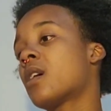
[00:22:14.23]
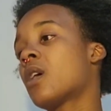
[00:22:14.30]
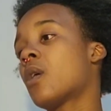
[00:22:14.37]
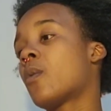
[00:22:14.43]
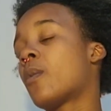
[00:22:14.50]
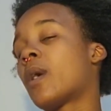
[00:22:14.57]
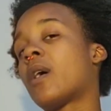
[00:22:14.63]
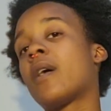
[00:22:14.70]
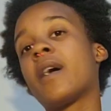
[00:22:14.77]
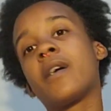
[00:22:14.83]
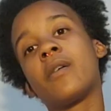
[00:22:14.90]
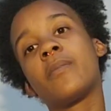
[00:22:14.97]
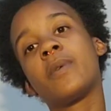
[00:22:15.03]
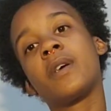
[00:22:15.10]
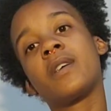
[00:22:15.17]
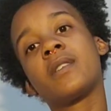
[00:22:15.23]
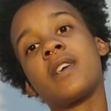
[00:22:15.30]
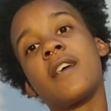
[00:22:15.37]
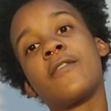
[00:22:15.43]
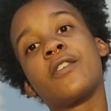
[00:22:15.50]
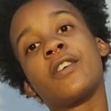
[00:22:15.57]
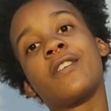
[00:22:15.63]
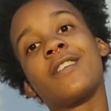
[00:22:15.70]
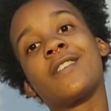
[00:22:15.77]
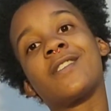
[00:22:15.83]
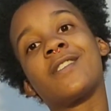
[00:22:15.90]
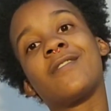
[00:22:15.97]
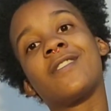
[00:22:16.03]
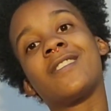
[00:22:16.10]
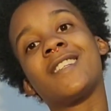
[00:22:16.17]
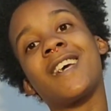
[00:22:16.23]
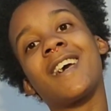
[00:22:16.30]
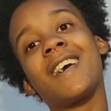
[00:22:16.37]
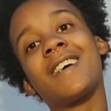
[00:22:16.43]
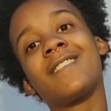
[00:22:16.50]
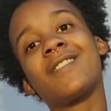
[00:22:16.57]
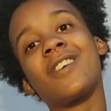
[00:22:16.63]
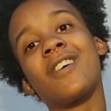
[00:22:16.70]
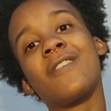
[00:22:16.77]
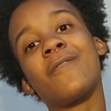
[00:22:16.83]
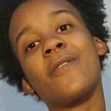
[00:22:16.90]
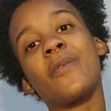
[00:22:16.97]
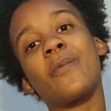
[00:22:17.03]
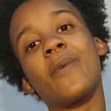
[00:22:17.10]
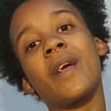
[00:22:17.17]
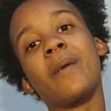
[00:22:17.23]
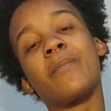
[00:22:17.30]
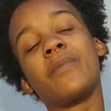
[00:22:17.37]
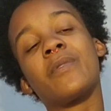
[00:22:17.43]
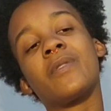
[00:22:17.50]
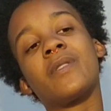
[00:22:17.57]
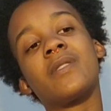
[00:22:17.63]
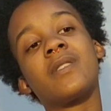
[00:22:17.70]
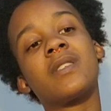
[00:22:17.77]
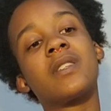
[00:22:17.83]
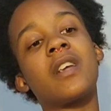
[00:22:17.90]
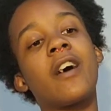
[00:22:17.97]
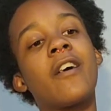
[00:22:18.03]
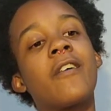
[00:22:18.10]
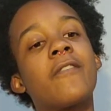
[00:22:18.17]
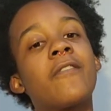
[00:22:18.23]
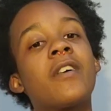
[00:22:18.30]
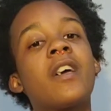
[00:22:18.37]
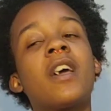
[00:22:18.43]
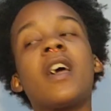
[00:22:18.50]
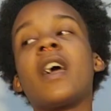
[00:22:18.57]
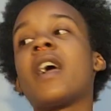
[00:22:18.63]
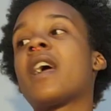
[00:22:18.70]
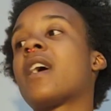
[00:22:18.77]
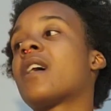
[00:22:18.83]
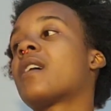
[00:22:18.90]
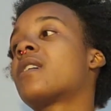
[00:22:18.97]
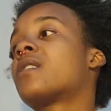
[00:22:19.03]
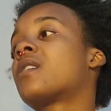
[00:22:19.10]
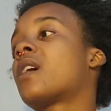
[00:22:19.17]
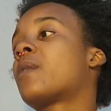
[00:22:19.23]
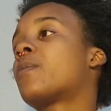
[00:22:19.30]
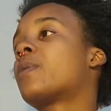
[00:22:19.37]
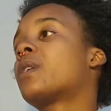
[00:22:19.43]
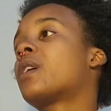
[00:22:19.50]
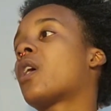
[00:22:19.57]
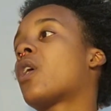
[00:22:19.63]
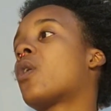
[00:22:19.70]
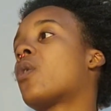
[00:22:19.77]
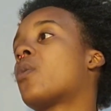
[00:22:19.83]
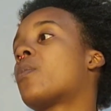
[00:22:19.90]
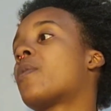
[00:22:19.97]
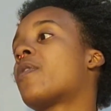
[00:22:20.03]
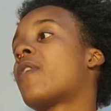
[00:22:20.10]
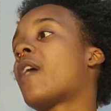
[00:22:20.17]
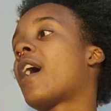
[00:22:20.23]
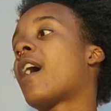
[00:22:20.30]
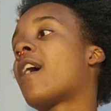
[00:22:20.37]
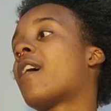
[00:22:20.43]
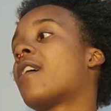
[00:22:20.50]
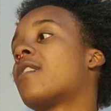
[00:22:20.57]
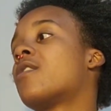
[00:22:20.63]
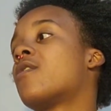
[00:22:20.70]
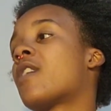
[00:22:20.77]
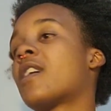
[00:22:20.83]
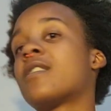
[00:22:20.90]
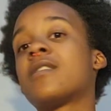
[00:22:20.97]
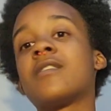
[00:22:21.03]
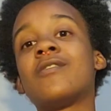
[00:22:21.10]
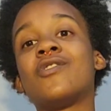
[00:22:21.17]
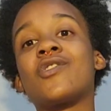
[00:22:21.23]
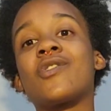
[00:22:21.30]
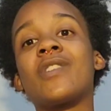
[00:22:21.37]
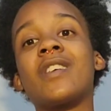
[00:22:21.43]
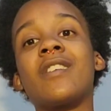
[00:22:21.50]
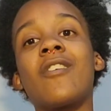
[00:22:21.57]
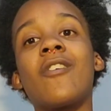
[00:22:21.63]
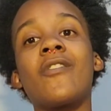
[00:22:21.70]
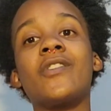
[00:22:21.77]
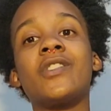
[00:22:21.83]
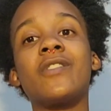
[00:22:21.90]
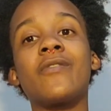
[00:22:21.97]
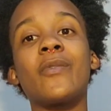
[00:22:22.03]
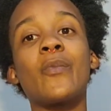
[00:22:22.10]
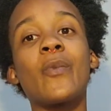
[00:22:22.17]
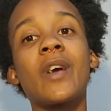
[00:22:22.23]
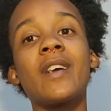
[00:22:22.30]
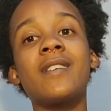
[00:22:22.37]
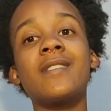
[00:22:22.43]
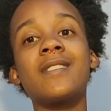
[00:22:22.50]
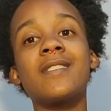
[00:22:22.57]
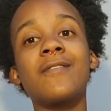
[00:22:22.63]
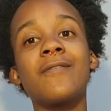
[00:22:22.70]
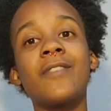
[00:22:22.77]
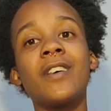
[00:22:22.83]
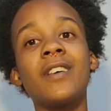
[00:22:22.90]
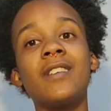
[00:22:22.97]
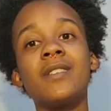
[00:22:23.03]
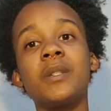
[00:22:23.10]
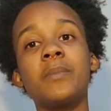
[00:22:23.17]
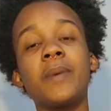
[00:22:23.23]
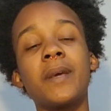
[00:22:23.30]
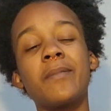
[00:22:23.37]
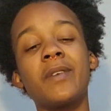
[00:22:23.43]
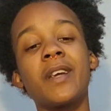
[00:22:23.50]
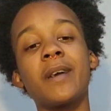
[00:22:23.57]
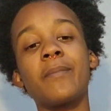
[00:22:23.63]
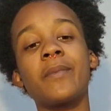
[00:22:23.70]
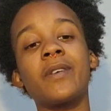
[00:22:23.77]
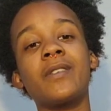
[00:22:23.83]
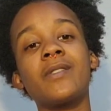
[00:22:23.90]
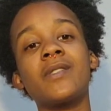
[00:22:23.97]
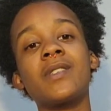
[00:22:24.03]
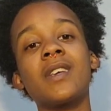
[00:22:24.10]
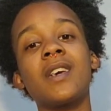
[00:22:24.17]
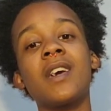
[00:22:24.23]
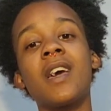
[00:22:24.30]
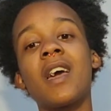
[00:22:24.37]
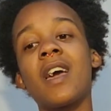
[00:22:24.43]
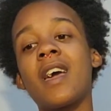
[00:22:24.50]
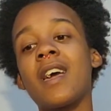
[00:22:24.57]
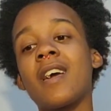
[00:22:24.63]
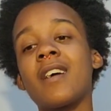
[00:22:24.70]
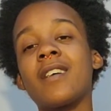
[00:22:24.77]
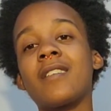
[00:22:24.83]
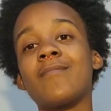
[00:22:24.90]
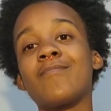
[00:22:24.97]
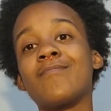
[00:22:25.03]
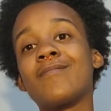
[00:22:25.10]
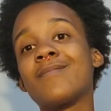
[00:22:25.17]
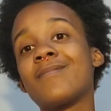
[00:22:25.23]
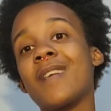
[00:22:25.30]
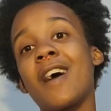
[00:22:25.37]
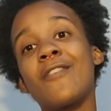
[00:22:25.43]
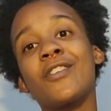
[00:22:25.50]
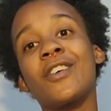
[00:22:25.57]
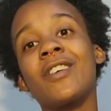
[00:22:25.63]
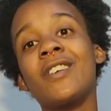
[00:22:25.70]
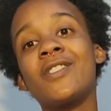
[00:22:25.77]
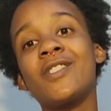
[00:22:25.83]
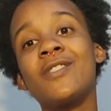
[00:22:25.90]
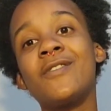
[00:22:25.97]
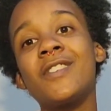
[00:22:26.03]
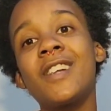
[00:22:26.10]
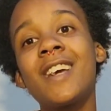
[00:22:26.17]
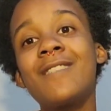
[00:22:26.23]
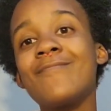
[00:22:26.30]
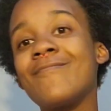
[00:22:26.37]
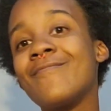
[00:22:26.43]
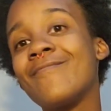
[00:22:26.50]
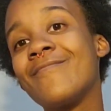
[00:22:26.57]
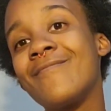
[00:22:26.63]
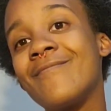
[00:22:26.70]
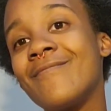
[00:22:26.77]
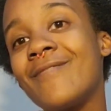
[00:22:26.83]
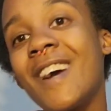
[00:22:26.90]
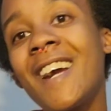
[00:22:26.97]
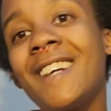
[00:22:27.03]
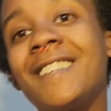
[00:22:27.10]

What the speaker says: Well, I hope you guys have a good rest of your day. Sorry for the ramble and stuff. And I really hope that you guys enjoyed all the different ways to fit into baby diapers. And have a good rest of your day. Bye.